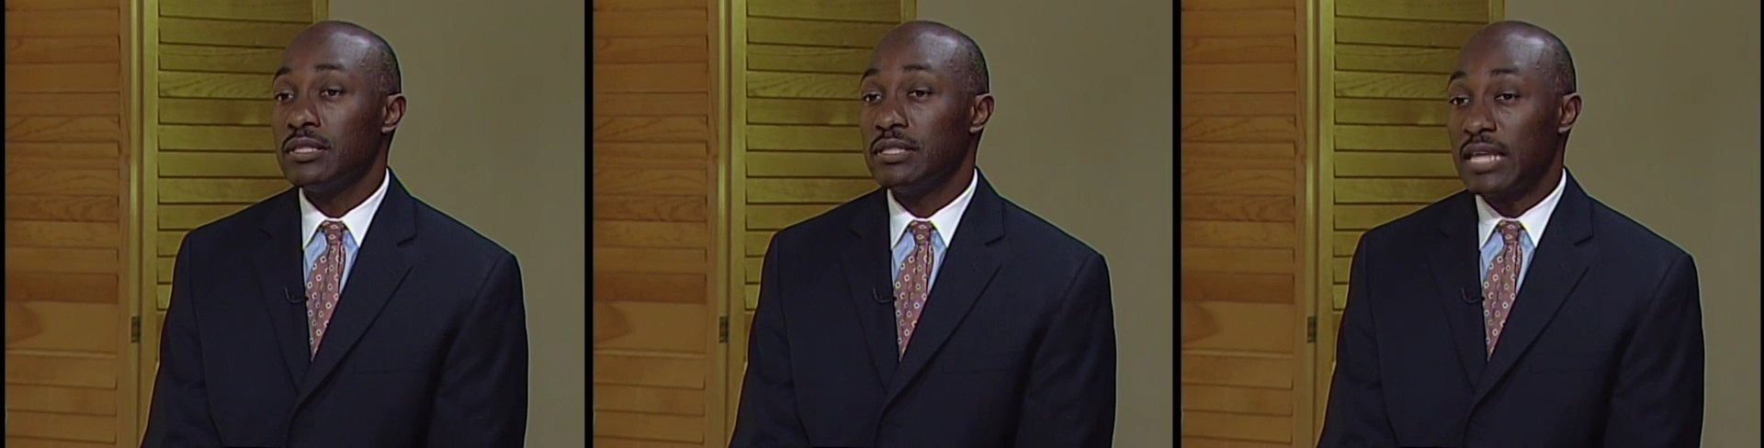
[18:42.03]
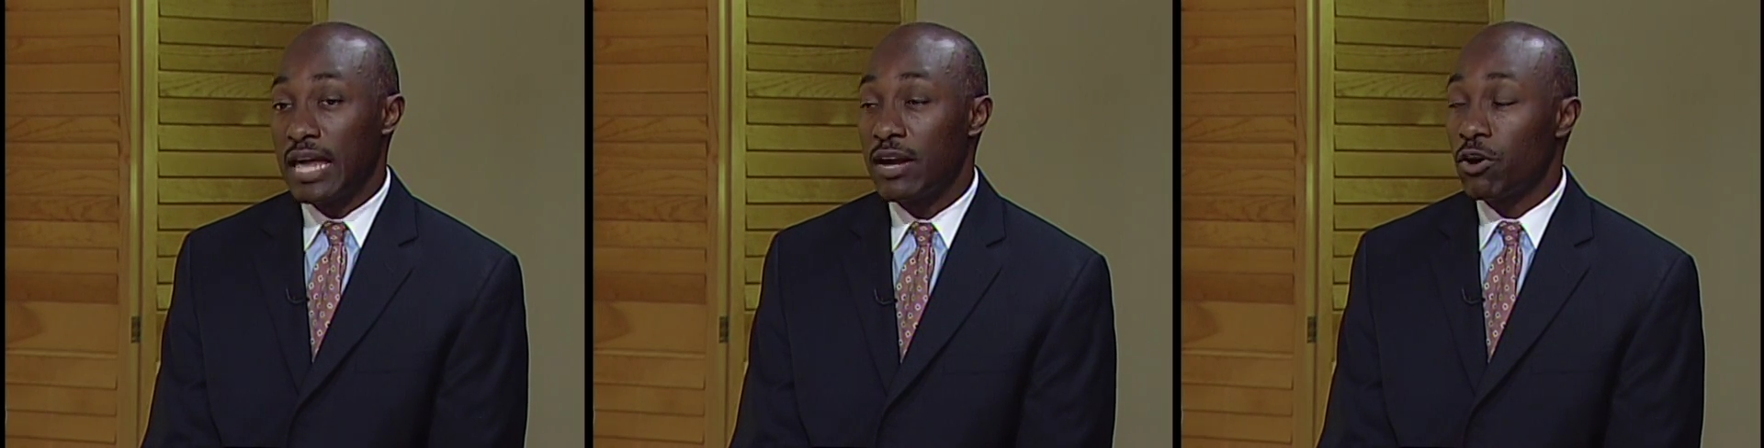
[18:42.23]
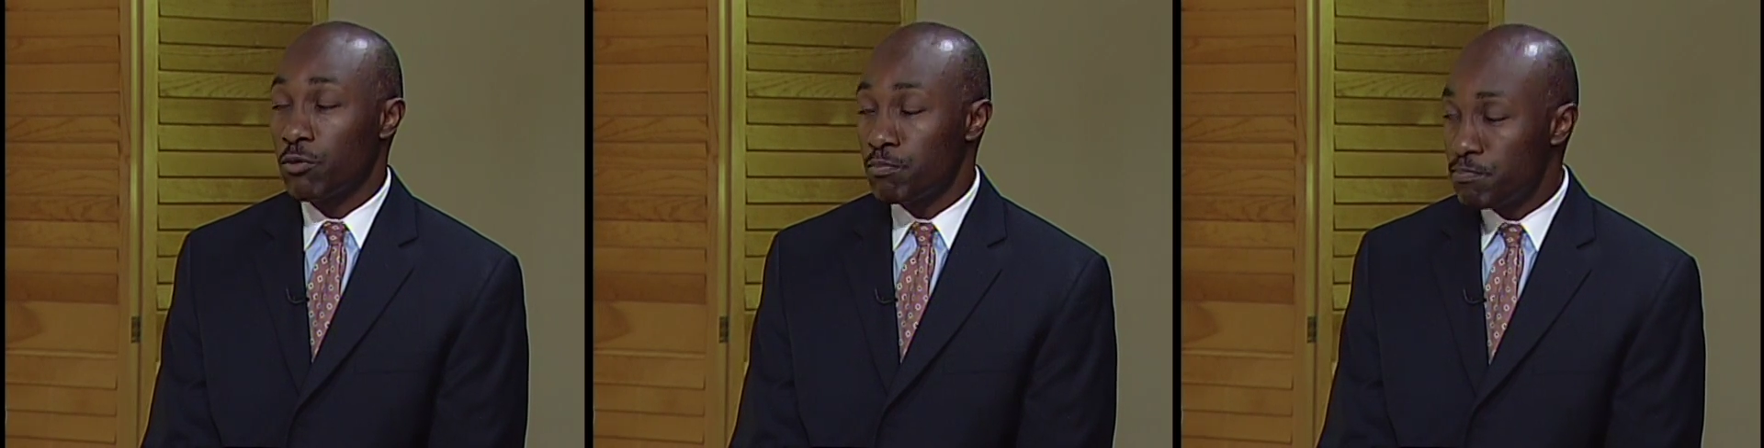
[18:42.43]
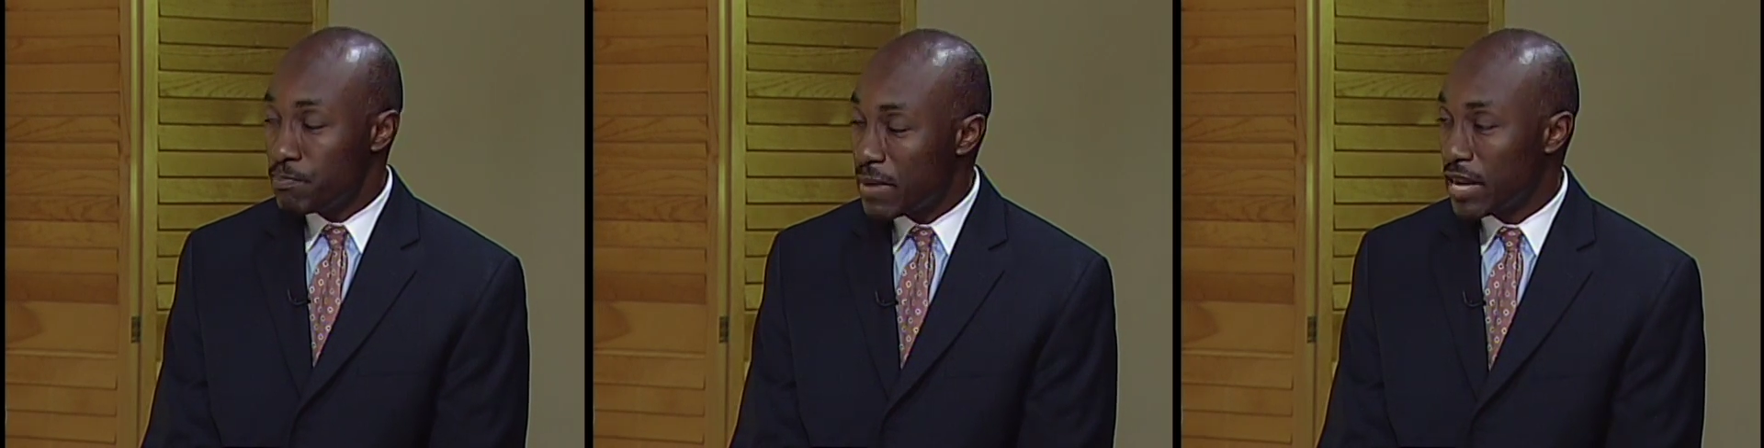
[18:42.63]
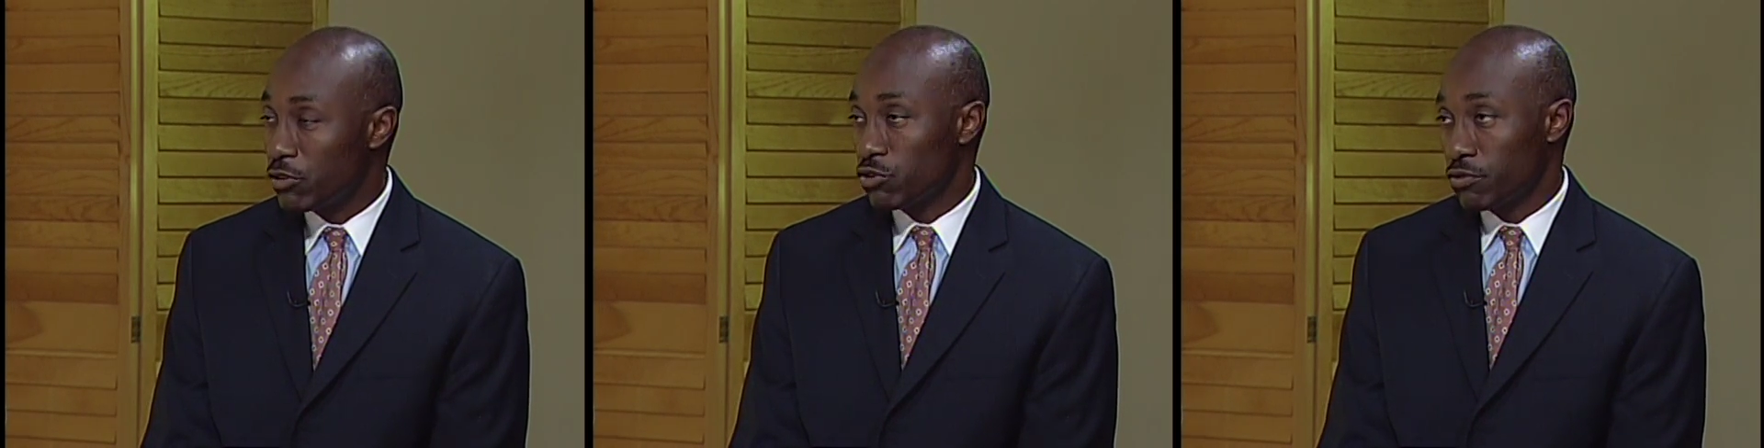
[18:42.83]
they are
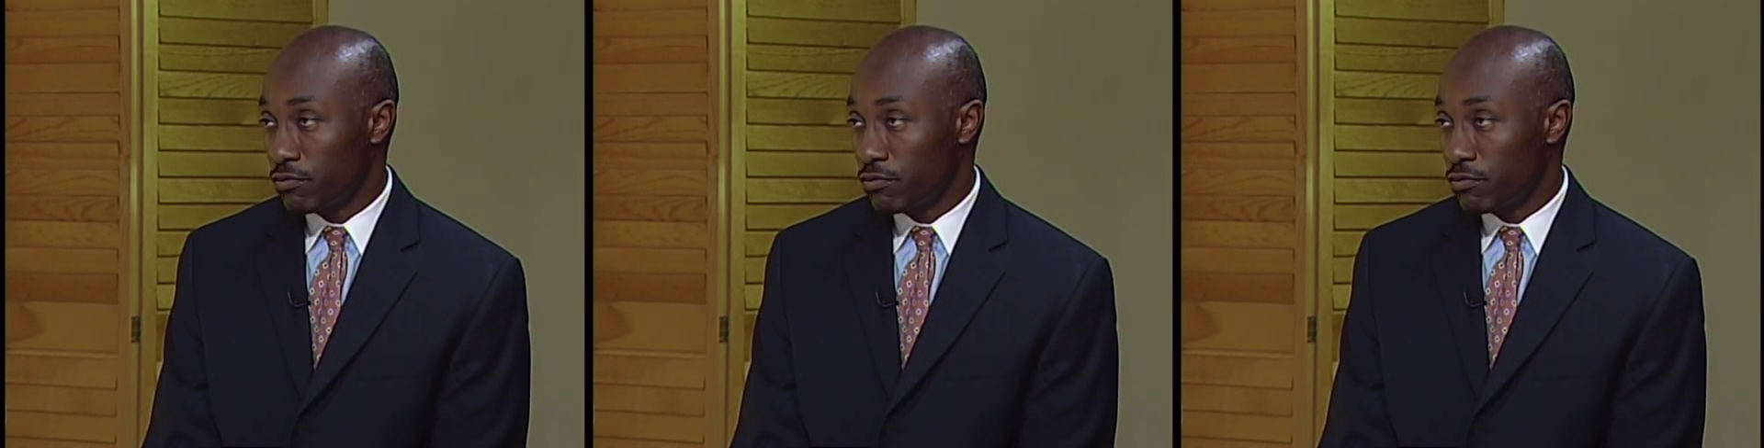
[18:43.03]
major